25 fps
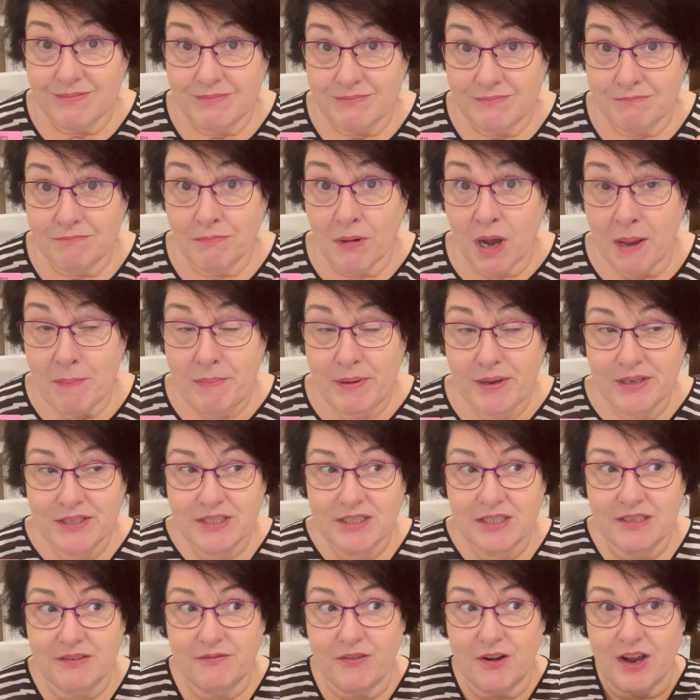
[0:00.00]
my
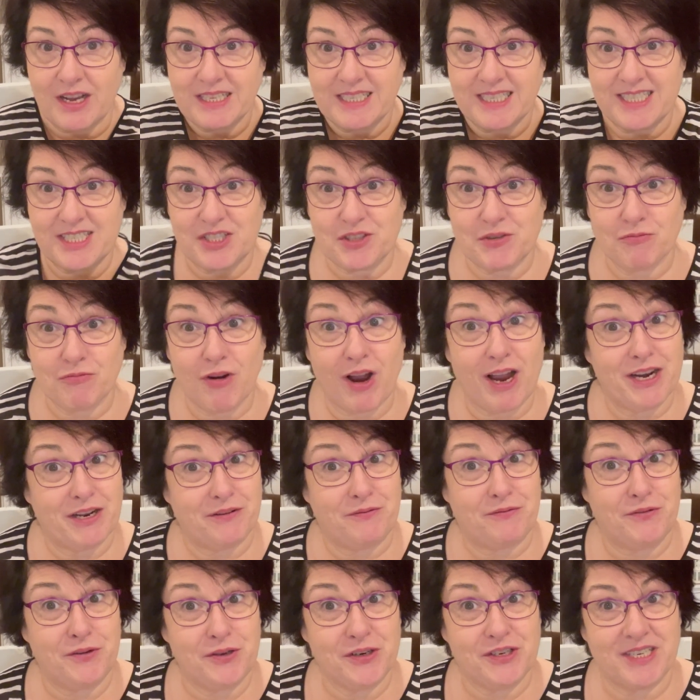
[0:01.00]
personal advice is to write a
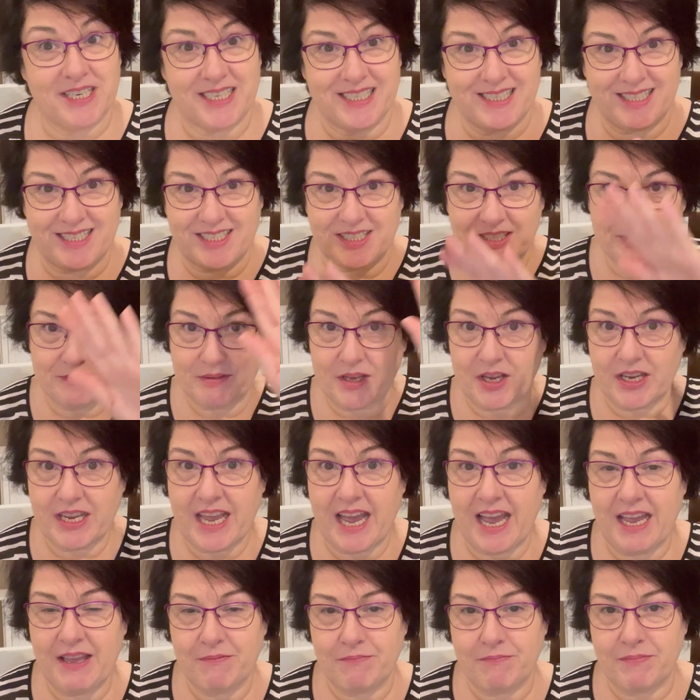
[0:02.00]
food list,
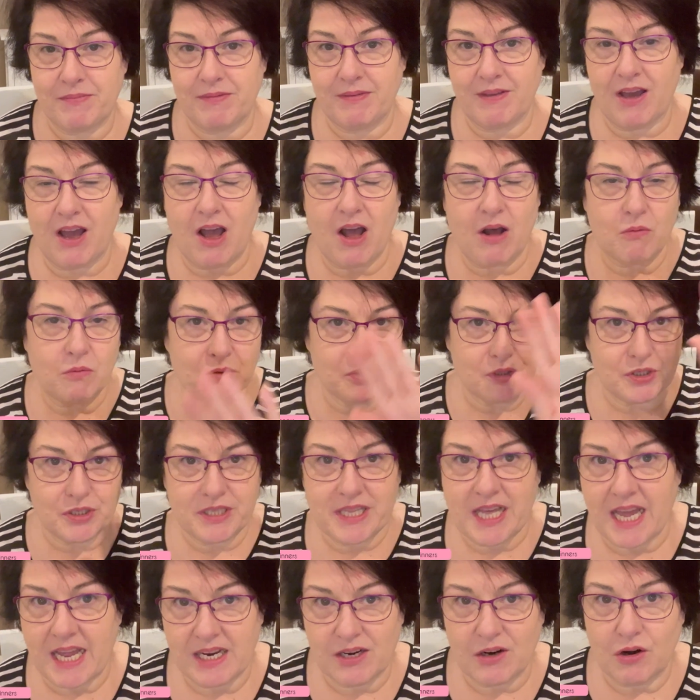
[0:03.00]
okay? I will do
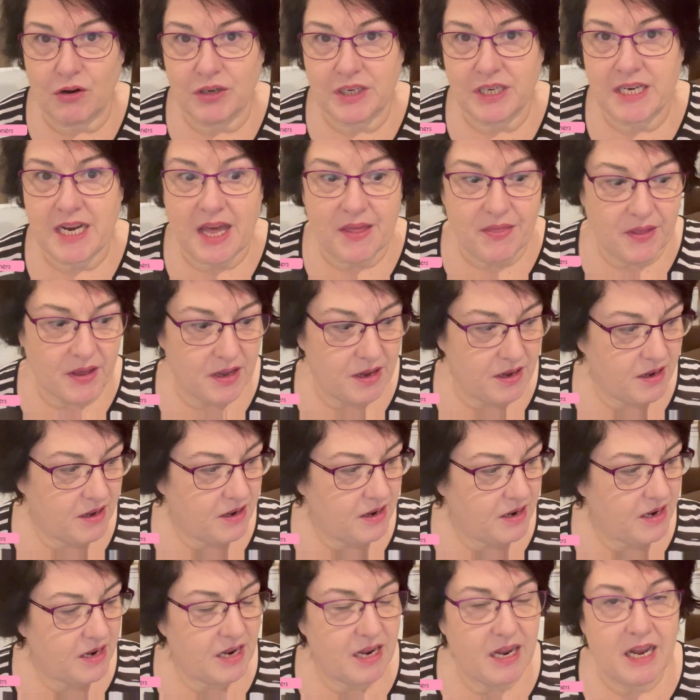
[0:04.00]
that on
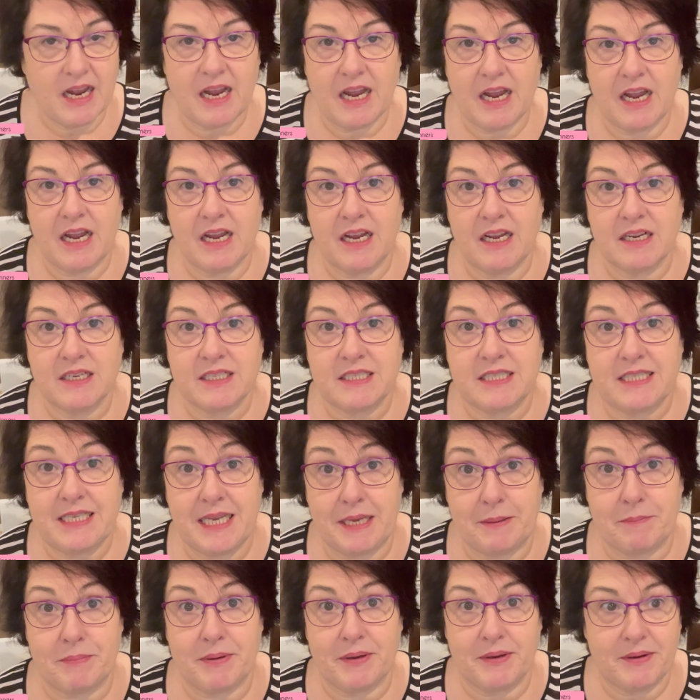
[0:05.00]
another
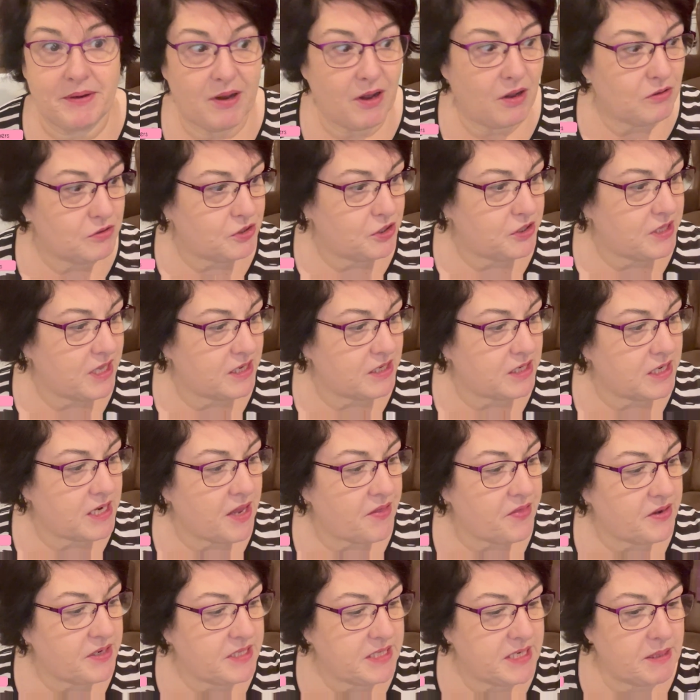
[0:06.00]
tip. I'll do that in
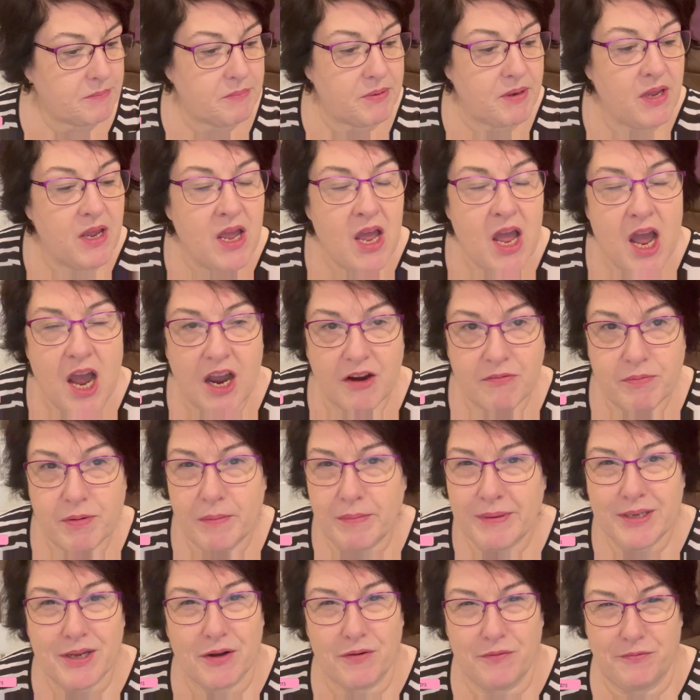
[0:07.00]
another tip. I've
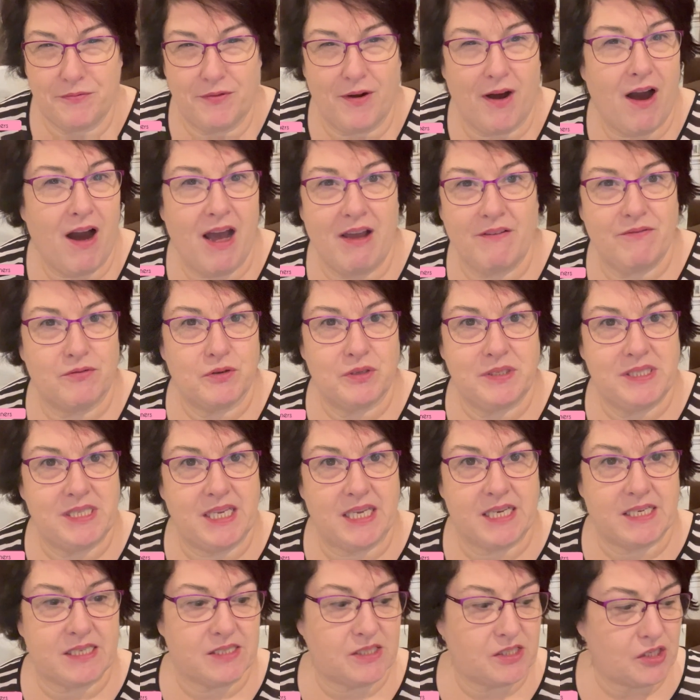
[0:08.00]
probably got 5 or
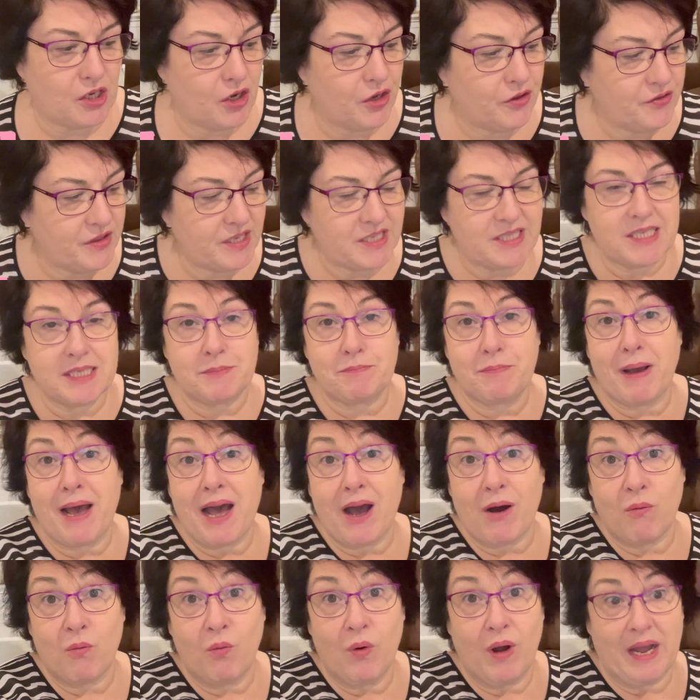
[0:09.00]
6. So this is
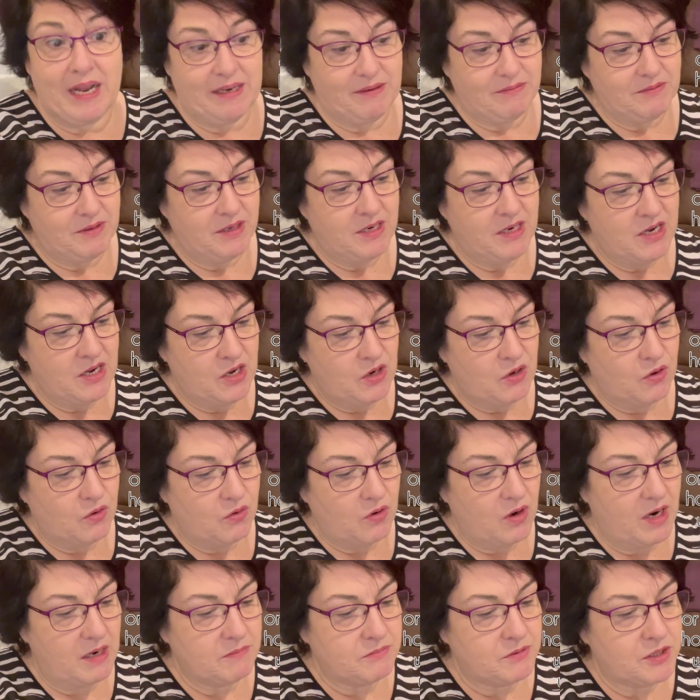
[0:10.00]
part 1, all
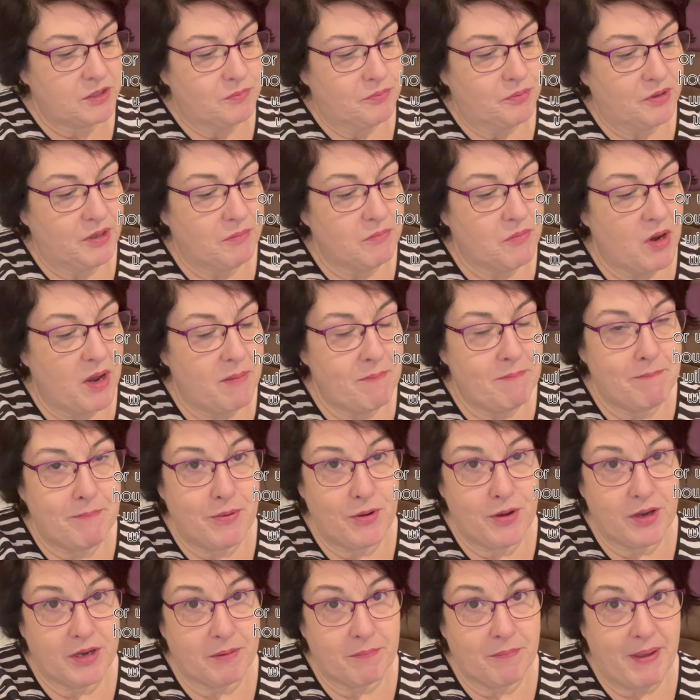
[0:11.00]
right? I'm just putting my
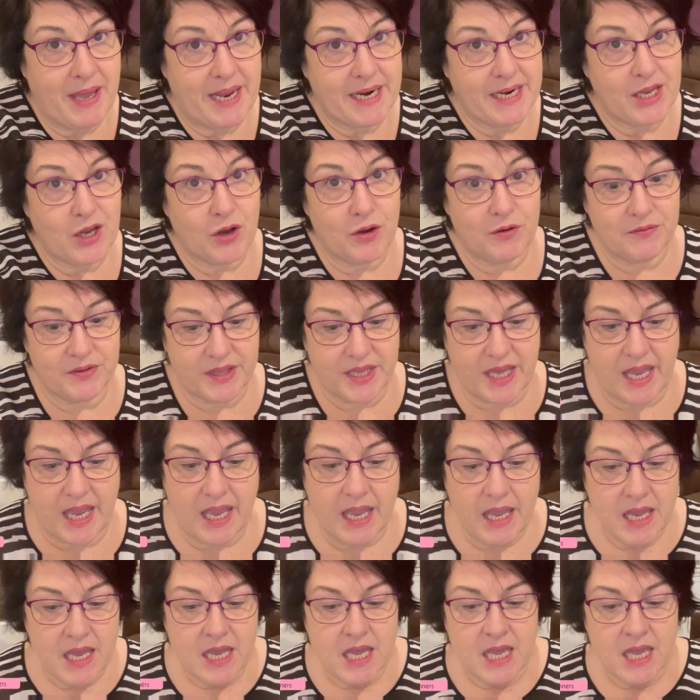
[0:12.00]
burger patty over there